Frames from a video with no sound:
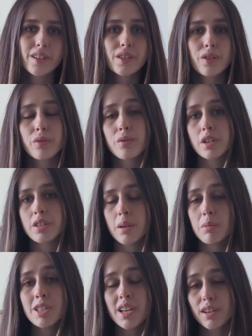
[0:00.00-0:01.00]
So the first
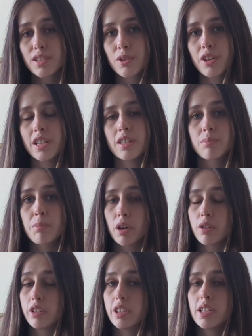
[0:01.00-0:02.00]
type of territory is
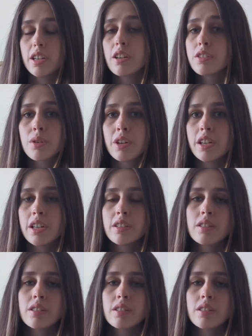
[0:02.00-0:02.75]
bodily territory.